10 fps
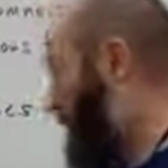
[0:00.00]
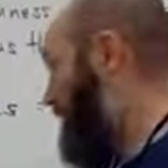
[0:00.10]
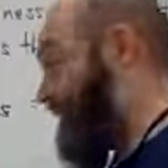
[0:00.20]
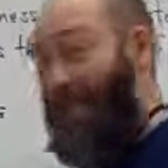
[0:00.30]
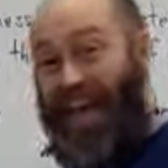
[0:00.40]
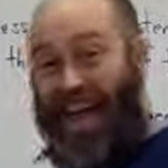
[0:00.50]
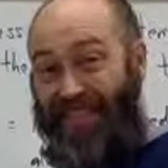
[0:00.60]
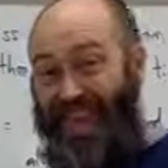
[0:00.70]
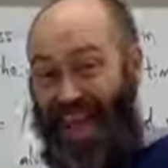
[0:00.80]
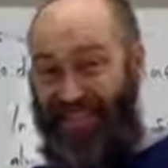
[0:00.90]
if I have
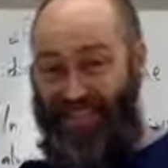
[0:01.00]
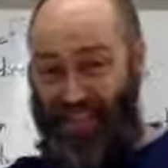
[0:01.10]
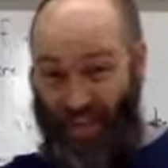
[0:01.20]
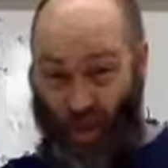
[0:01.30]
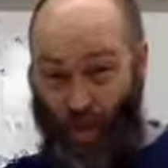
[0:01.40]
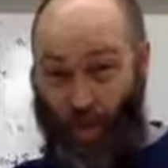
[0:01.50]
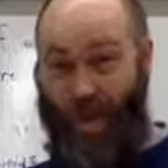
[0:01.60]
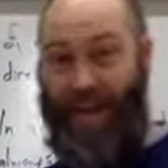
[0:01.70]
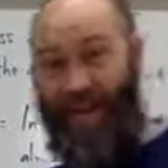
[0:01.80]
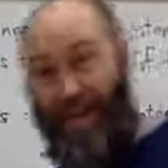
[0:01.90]
an ice cube
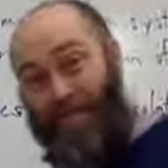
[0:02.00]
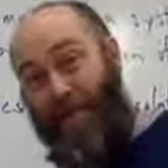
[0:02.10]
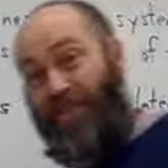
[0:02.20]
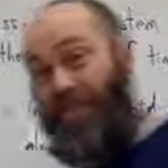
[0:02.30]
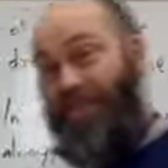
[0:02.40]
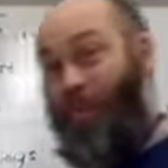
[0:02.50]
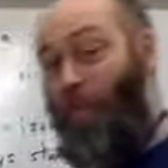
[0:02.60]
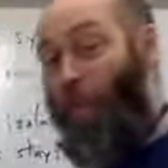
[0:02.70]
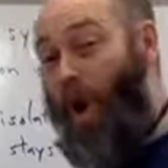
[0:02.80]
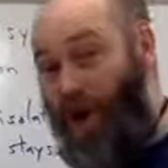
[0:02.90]
and it melts into
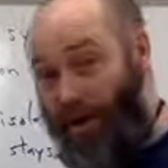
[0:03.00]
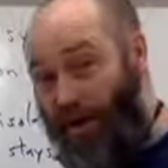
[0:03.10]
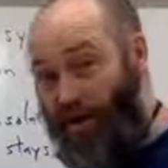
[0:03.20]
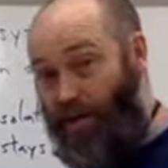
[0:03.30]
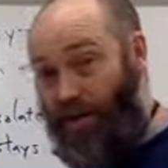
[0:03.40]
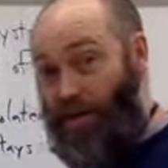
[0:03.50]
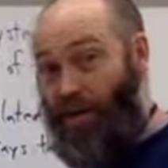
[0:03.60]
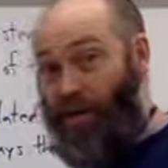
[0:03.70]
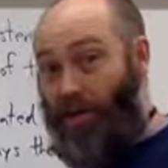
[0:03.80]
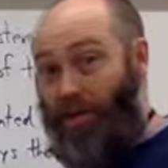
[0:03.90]
water,
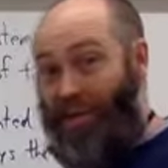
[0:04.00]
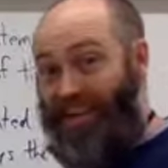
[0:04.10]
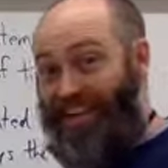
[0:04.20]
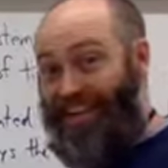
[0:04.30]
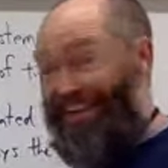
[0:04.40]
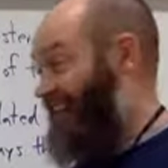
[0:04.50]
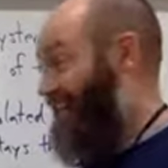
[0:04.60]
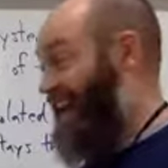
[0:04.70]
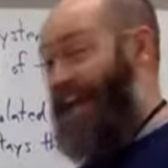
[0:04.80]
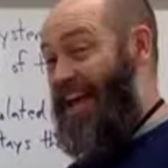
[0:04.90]
well,
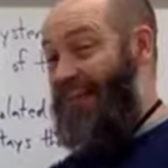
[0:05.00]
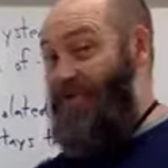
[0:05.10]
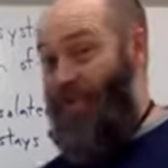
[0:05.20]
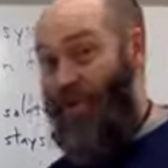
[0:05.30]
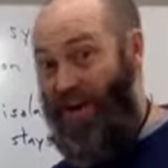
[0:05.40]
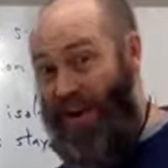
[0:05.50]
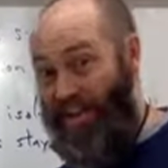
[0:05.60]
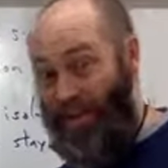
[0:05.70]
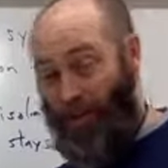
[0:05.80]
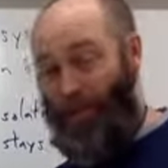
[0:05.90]
that has more
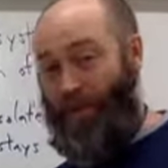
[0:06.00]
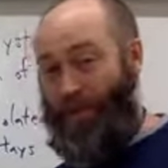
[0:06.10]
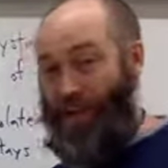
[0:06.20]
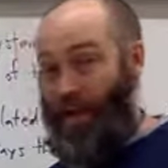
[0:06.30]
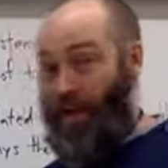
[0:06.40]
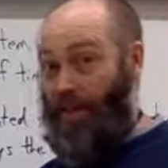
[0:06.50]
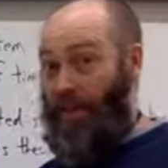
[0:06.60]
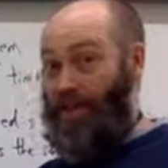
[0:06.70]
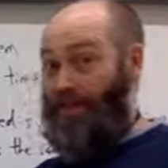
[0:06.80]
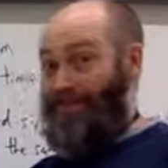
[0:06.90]
entropy.
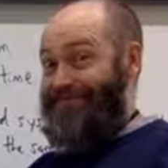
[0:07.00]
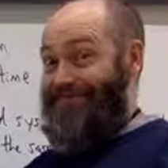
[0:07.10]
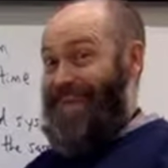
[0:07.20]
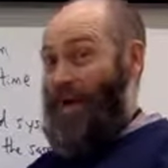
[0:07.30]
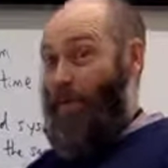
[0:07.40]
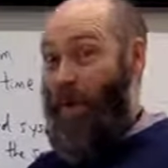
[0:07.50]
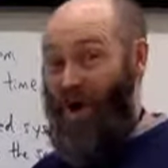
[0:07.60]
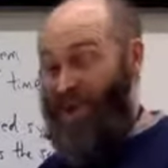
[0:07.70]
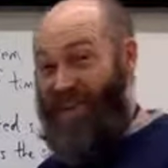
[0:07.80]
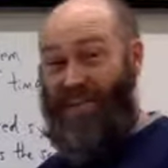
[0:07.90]
Like that
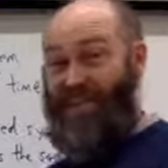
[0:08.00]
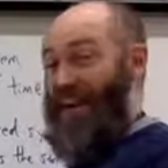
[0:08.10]
water, even if